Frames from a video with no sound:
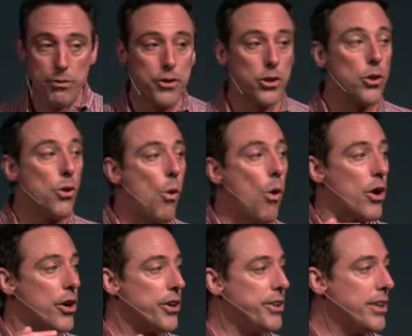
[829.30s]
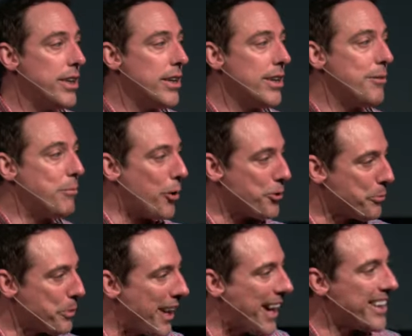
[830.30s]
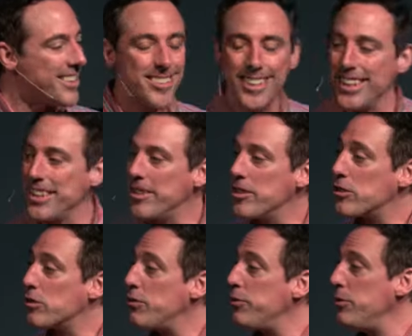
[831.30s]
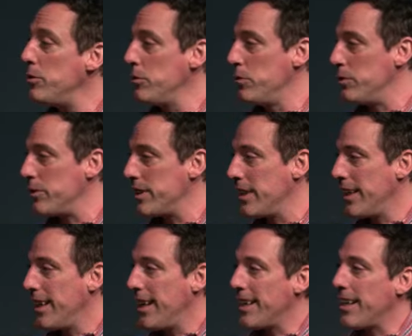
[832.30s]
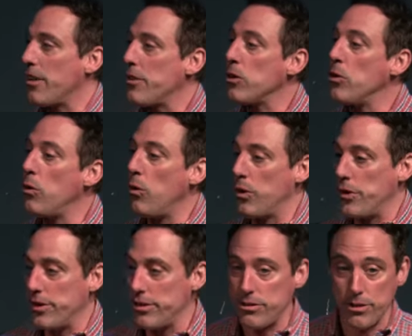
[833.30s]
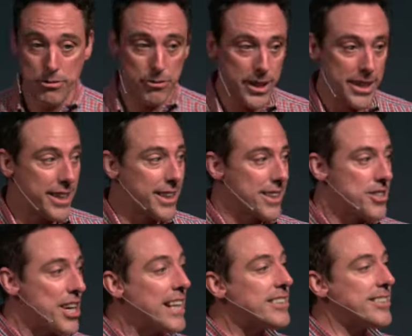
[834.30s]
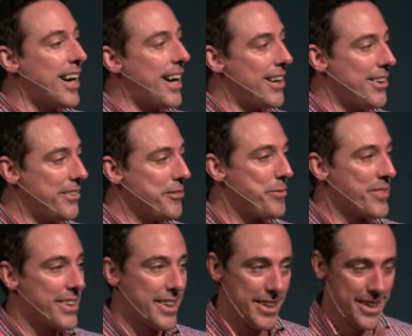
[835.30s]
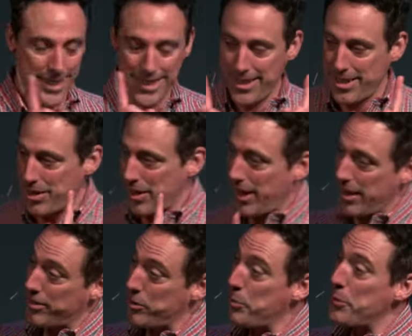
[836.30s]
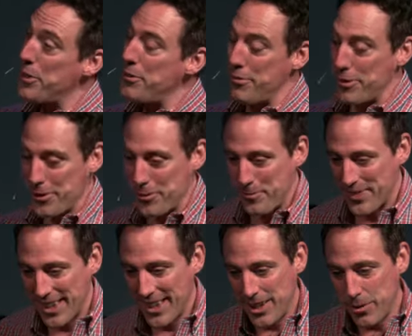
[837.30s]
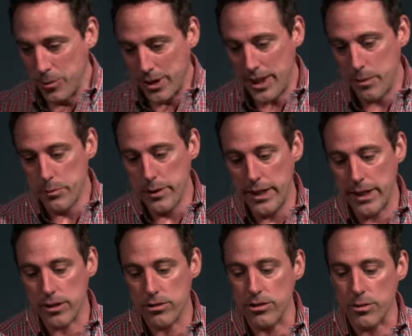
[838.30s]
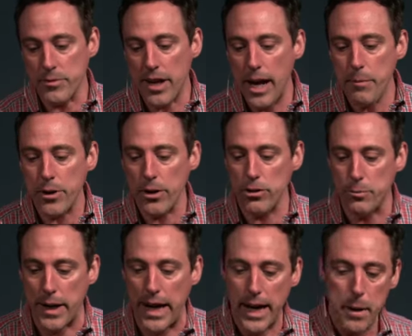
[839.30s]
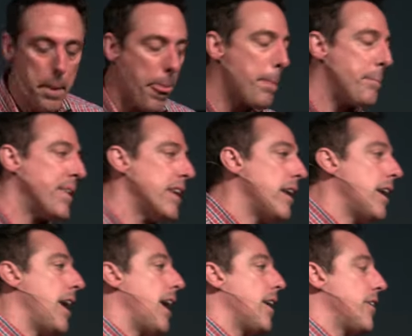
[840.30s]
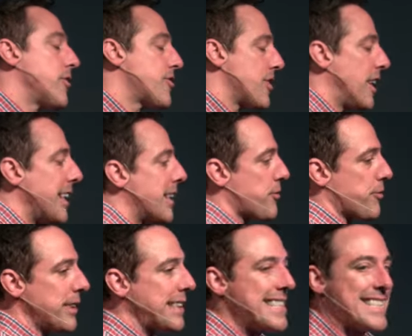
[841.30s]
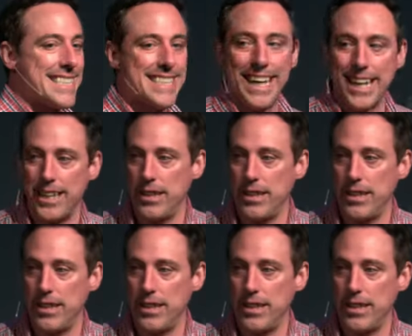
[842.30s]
of the Lord, multiplies this food. And now the Lord is feeding a Gentile. It's a preview. We'll keep reading. So some time goes by. Her son gets really sick.